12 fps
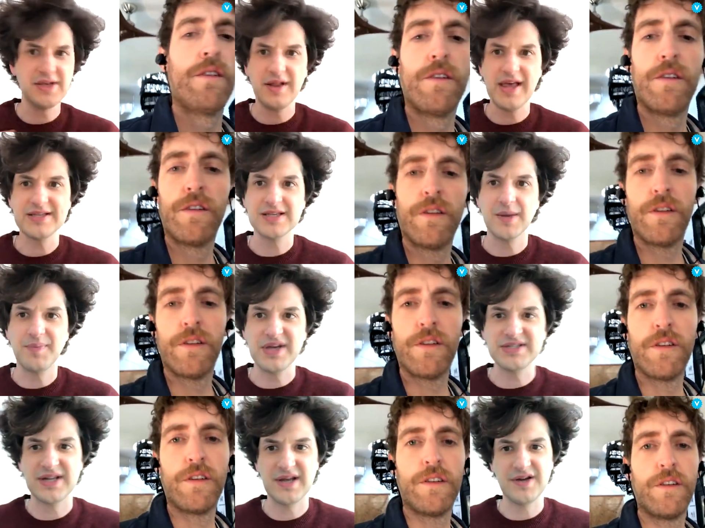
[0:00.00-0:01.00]
Speaker 1: This is our last thing in
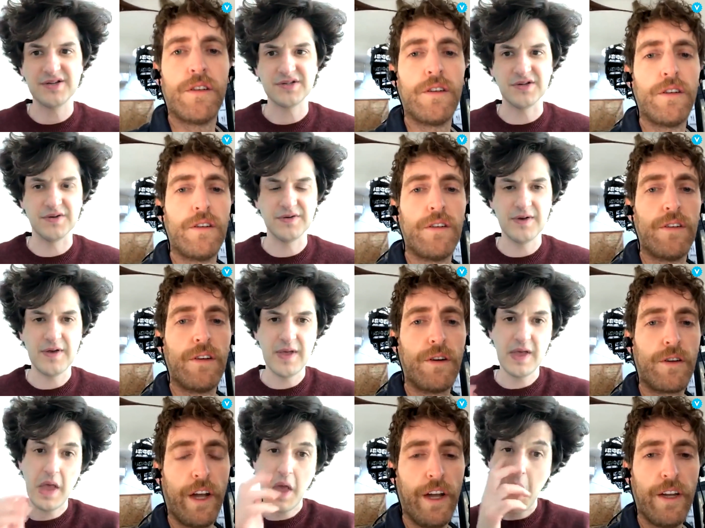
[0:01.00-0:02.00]
press today also.
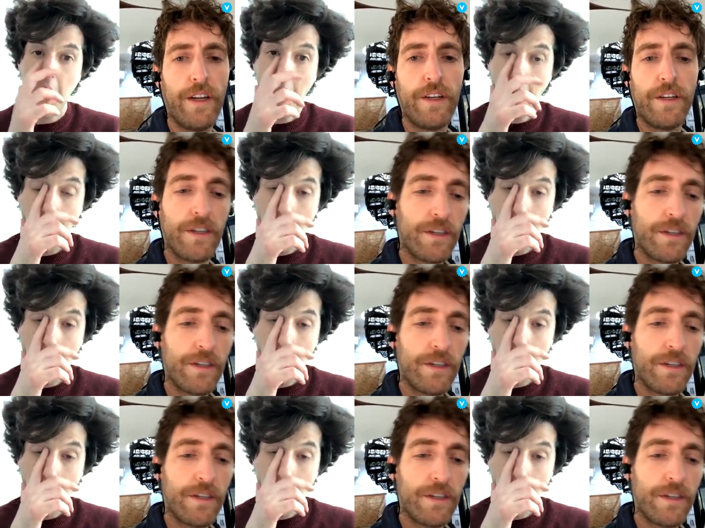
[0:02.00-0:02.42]
Okay.